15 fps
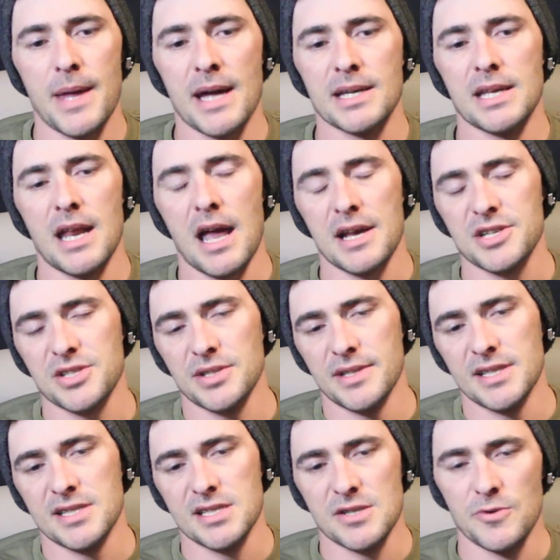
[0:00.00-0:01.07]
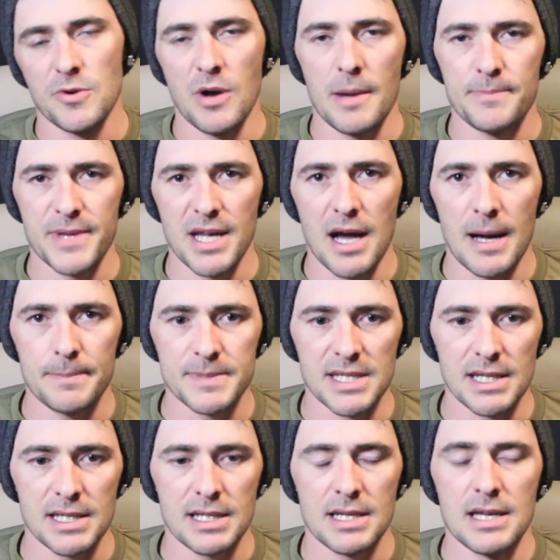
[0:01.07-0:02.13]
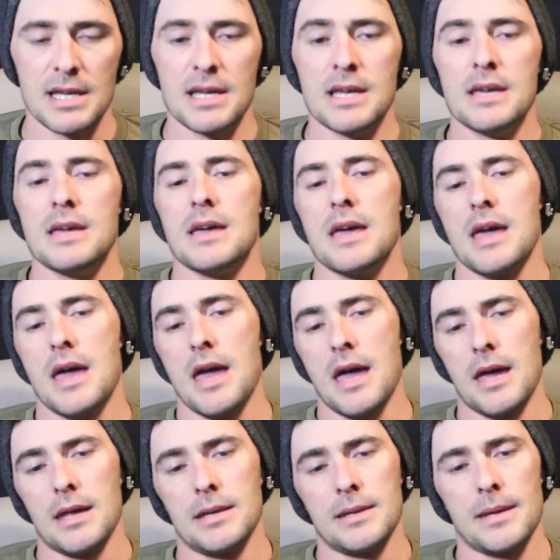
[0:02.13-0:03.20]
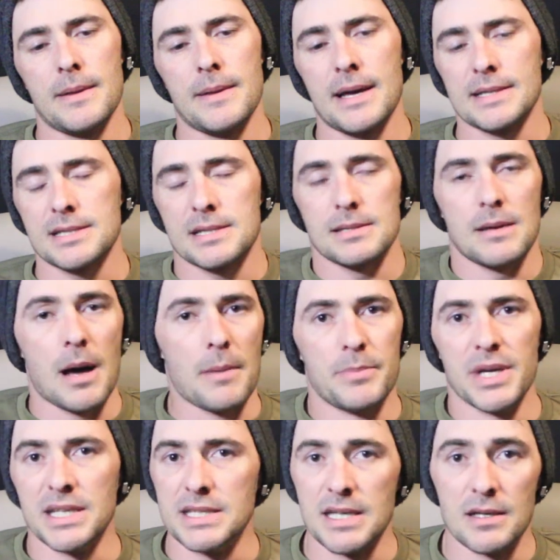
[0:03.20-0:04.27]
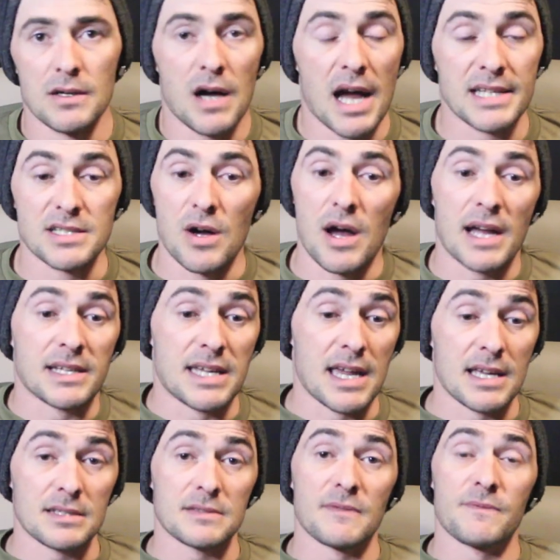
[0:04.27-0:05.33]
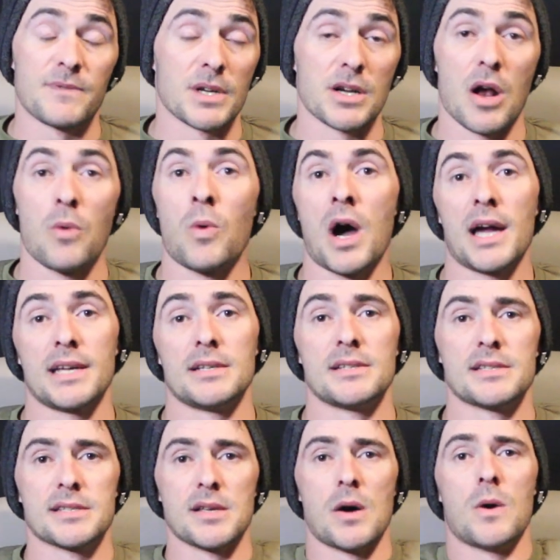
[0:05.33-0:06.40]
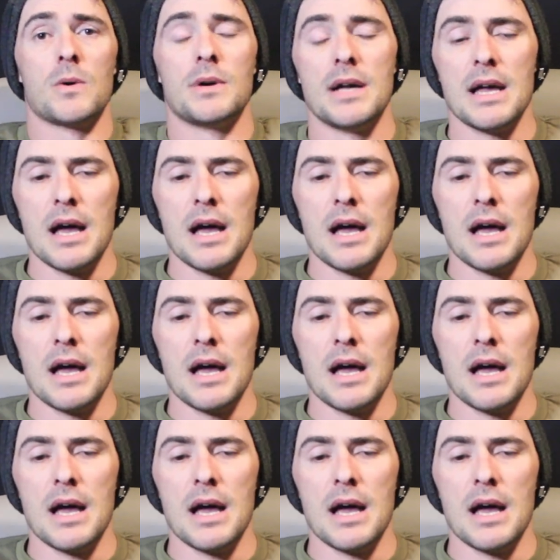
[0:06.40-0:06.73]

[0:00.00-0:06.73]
That can actually screw up the optic, and that's a big deal. I can't figure out why. So